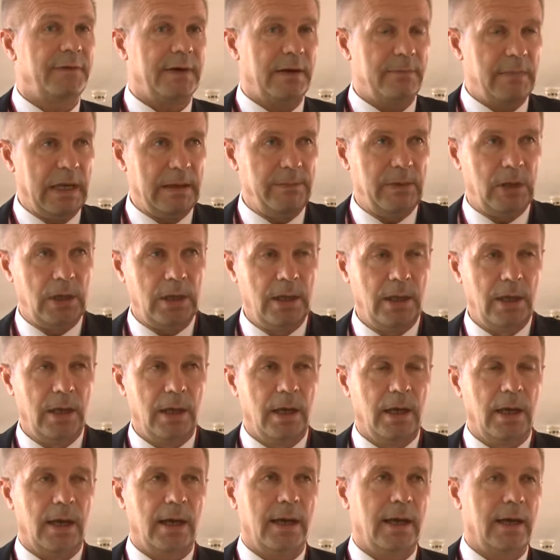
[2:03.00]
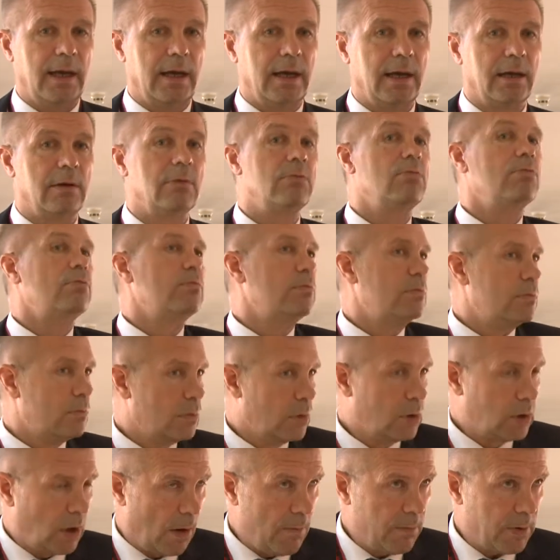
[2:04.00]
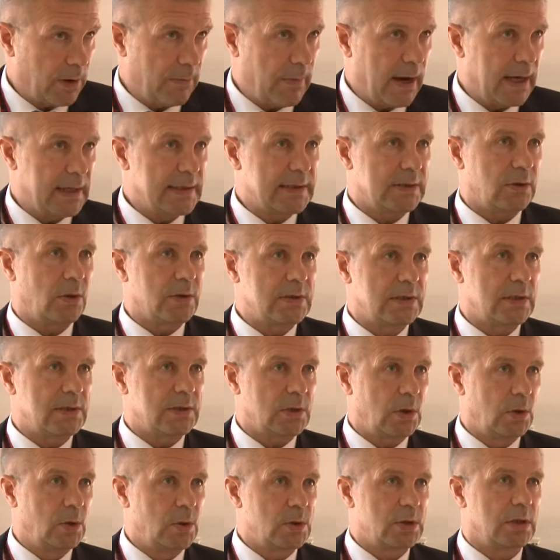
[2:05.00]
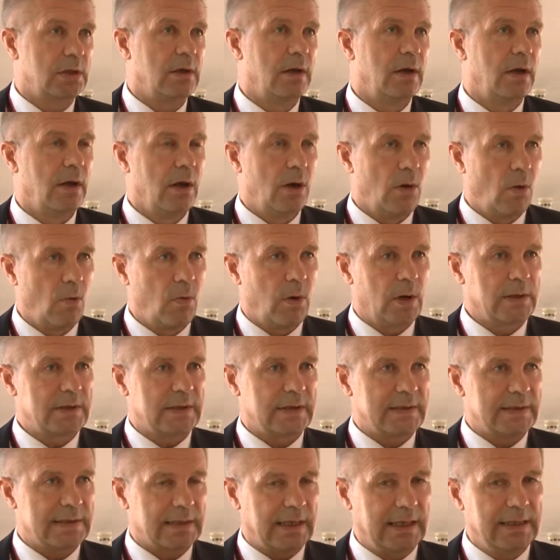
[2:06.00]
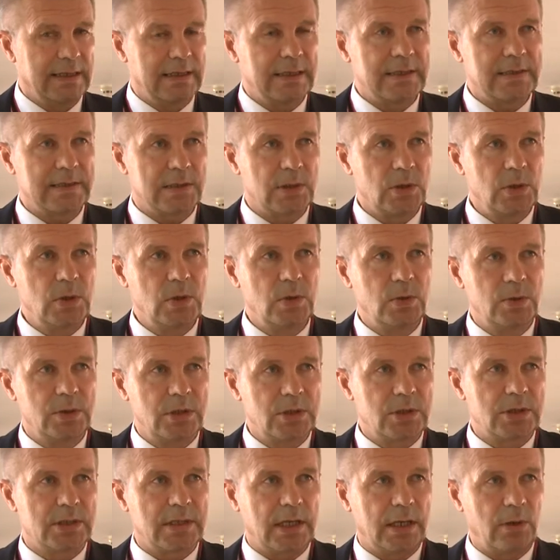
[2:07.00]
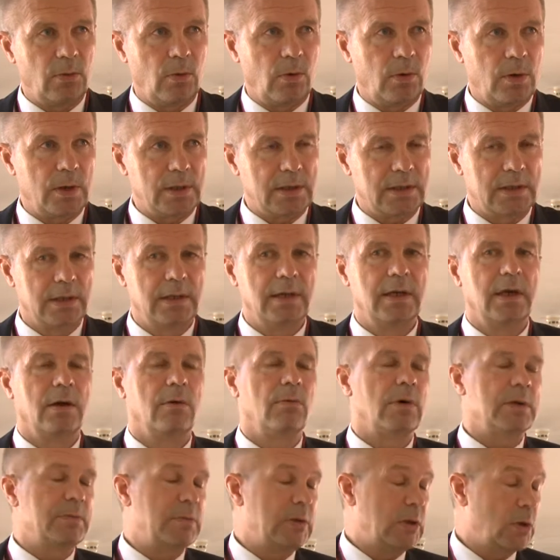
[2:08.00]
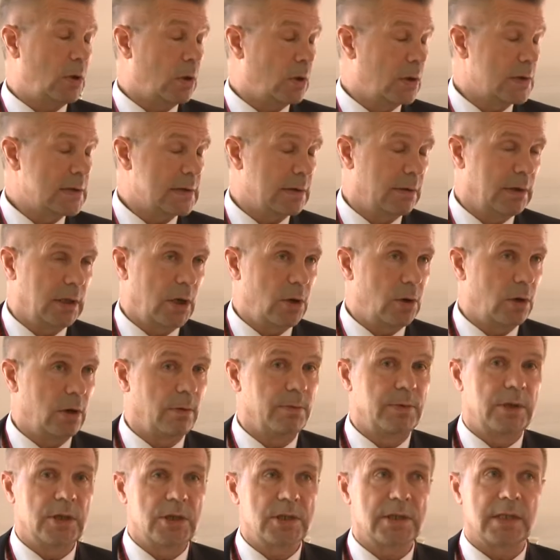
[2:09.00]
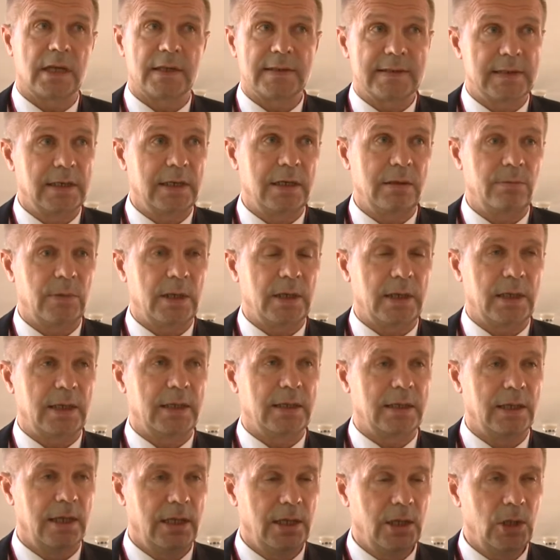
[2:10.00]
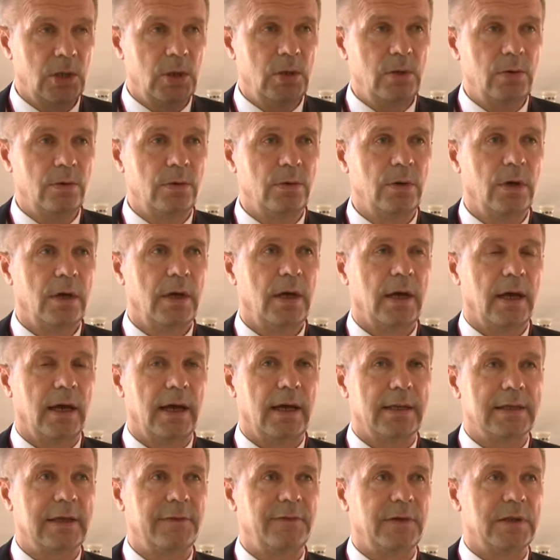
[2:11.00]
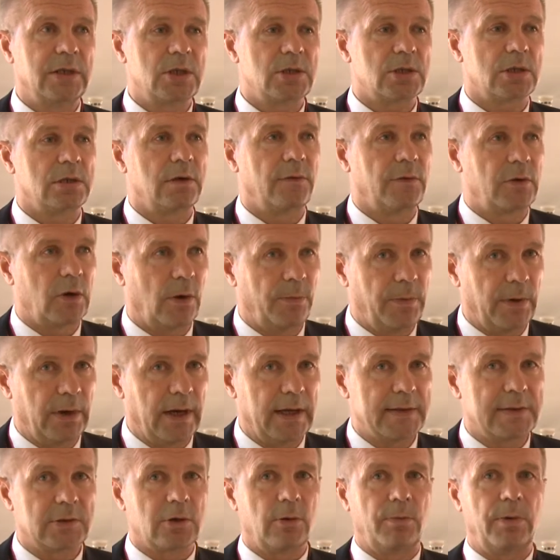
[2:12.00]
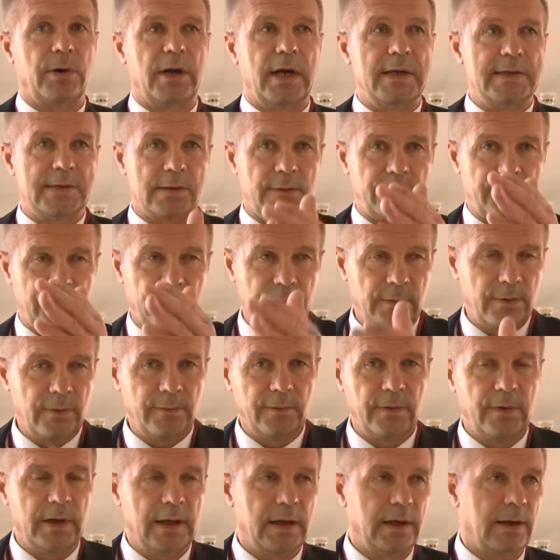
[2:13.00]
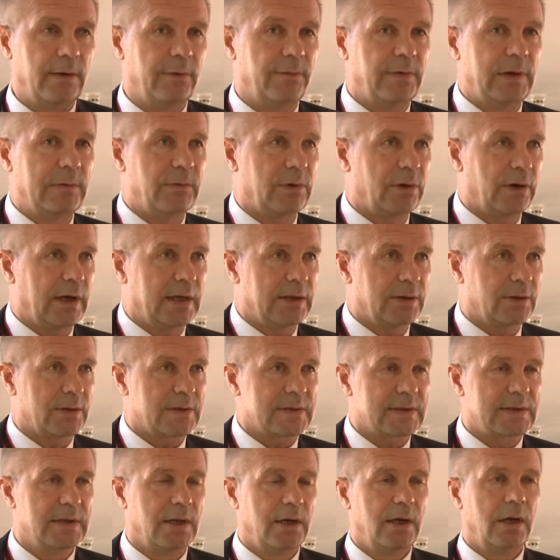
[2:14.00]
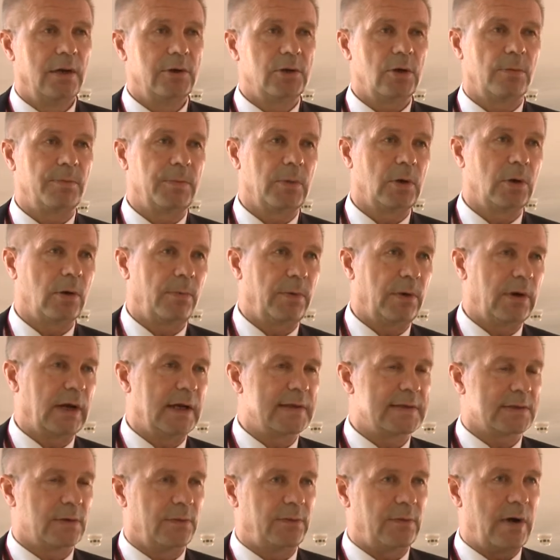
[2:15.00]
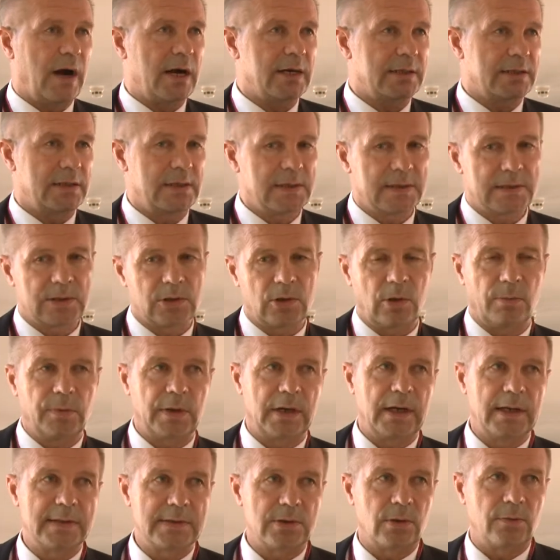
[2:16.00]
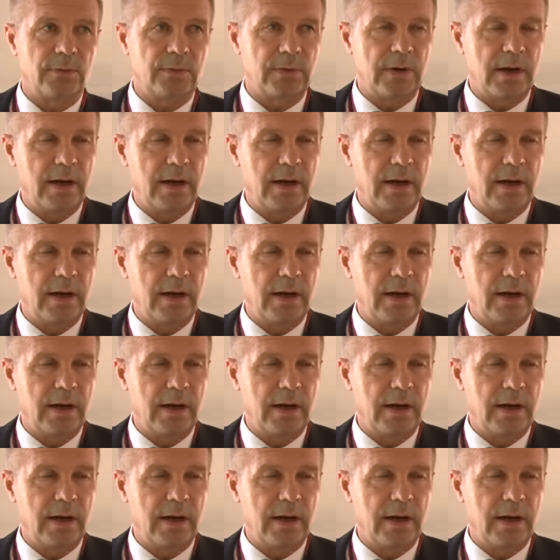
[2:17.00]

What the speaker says: a maybe compromise or a solution. What is in this new digital world, what we talk also in the Europe digital single market, new definition of copyrights. Copyrights of film creators, copyrights of artists, copyrights of